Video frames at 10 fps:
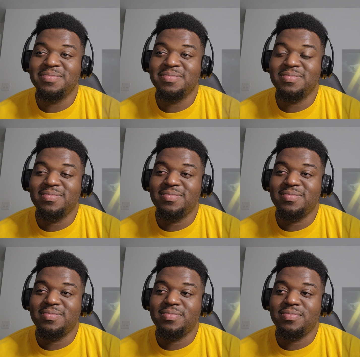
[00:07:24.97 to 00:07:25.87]

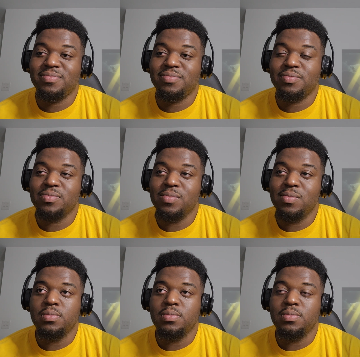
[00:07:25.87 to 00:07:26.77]

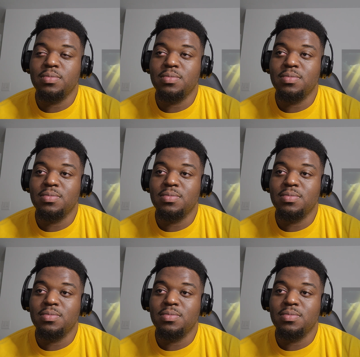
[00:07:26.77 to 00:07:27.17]
(no one is talking)